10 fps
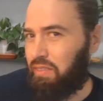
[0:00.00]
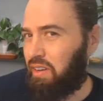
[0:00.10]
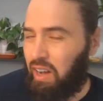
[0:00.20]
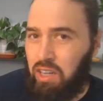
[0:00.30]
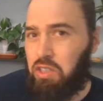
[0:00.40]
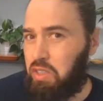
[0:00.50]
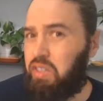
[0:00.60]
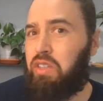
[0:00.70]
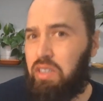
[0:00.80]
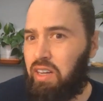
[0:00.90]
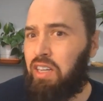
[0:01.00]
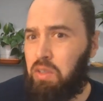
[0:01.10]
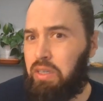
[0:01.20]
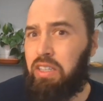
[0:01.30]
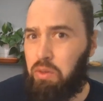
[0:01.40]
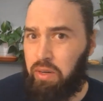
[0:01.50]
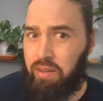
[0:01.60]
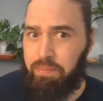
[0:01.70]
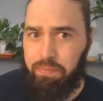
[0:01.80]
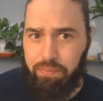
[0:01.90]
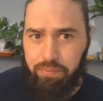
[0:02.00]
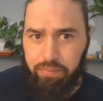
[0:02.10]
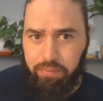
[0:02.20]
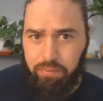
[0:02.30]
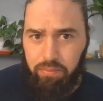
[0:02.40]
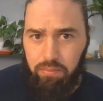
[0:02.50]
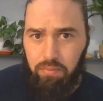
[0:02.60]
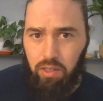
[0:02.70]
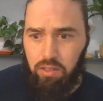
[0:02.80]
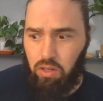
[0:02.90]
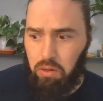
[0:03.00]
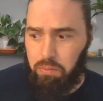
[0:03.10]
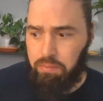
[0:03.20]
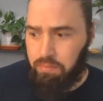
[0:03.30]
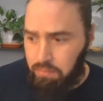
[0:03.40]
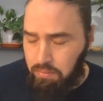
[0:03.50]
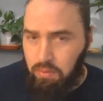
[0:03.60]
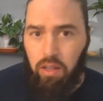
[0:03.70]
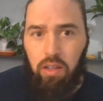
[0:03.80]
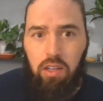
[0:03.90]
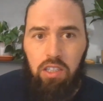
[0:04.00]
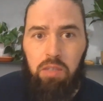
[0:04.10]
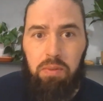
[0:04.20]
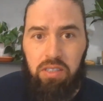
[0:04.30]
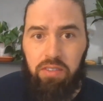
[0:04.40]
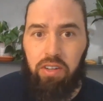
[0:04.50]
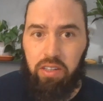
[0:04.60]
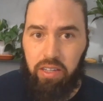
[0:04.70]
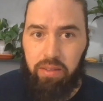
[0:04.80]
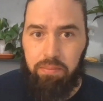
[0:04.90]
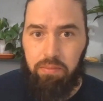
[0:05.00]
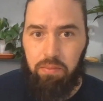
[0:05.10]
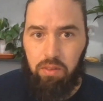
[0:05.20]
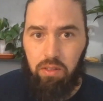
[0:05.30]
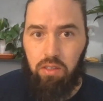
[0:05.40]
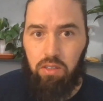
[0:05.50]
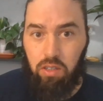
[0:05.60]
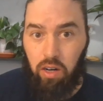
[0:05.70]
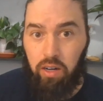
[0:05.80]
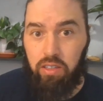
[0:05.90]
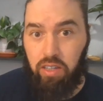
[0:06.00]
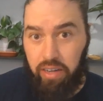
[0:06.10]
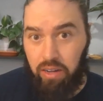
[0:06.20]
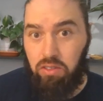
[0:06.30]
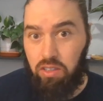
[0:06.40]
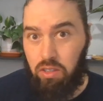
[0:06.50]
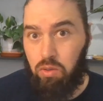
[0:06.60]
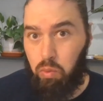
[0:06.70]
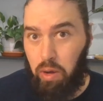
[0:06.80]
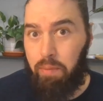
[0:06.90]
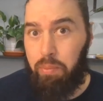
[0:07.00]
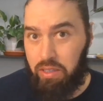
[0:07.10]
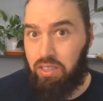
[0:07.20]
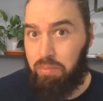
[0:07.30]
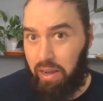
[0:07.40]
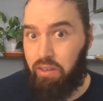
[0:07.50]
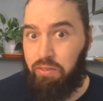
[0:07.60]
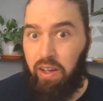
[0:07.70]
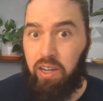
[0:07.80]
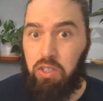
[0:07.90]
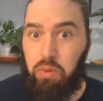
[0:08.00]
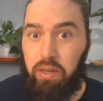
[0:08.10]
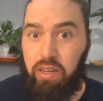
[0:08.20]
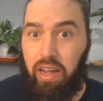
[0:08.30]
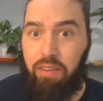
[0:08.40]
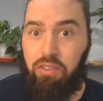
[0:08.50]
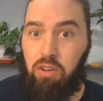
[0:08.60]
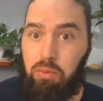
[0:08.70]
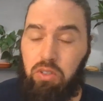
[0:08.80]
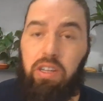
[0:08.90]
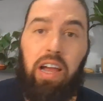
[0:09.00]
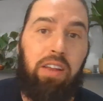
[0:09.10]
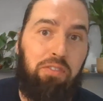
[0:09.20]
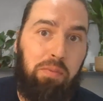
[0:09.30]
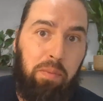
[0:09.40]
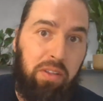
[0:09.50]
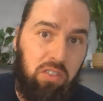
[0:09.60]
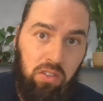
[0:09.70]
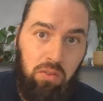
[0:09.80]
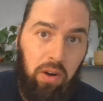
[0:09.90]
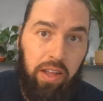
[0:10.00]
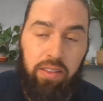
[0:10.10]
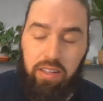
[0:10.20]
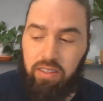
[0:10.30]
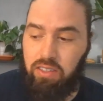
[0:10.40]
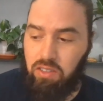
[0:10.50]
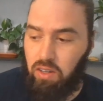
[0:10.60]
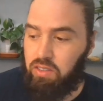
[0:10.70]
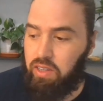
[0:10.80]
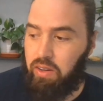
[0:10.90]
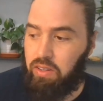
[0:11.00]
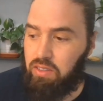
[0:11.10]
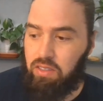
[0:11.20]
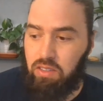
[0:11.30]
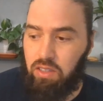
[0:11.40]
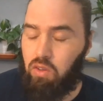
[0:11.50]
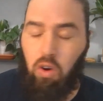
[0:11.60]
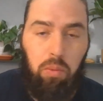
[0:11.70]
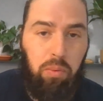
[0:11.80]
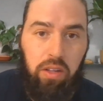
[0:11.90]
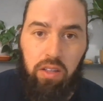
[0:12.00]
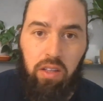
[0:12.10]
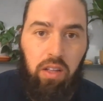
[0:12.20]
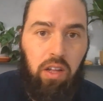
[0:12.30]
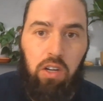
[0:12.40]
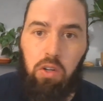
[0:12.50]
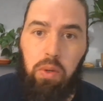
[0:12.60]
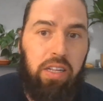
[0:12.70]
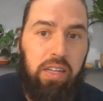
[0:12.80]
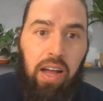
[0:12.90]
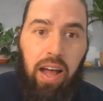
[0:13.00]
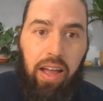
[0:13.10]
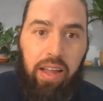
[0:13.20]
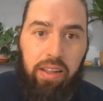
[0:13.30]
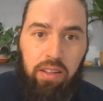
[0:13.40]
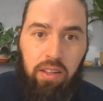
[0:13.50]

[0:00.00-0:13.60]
contra- contradictory. So, specifically, Stark denounces weapons manufacturing after almost dying from a missile, right? That he starts out as this corporate, greedy guy